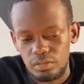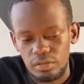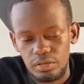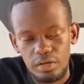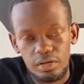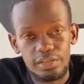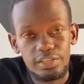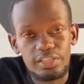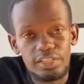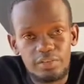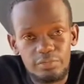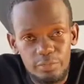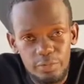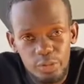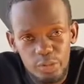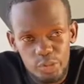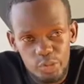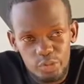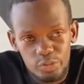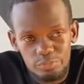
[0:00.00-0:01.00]
But this is a very
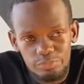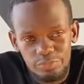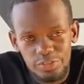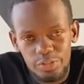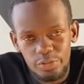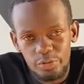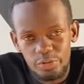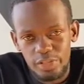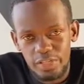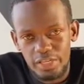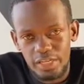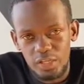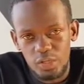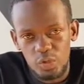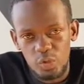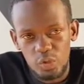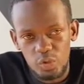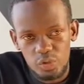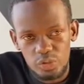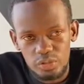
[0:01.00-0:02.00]
short video that I
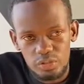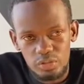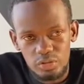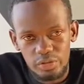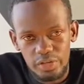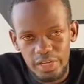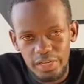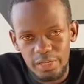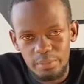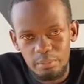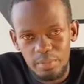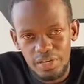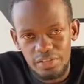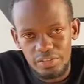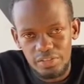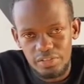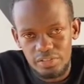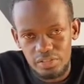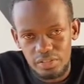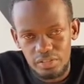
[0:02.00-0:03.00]
called on an
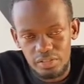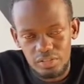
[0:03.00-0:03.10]
emergency,